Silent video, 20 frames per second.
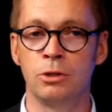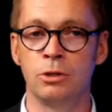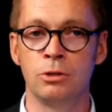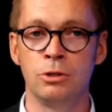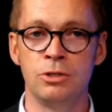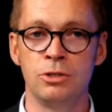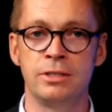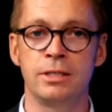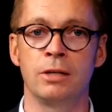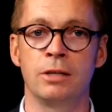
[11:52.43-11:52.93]

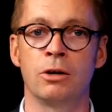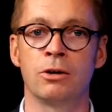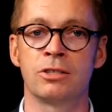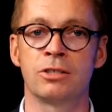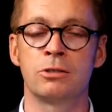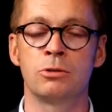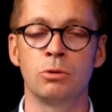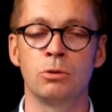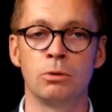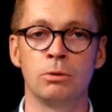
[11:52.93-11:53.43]
goods that are
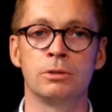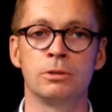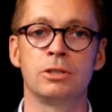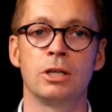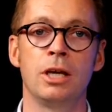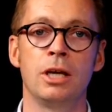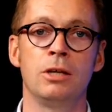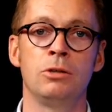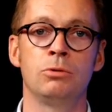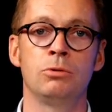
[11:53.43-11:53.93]
sold
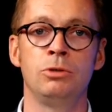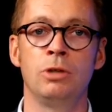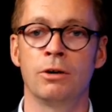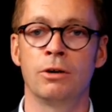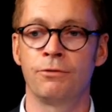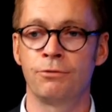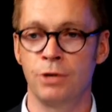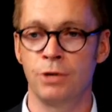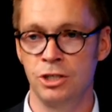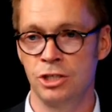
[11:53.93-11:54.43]
to your
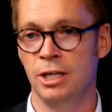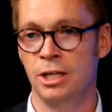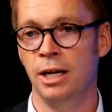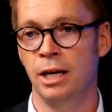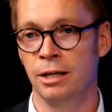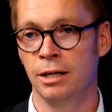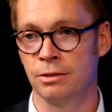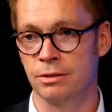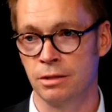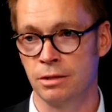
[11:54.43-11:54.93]
French
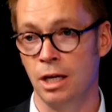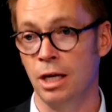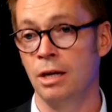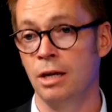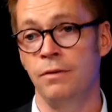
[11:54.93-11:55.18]
clients.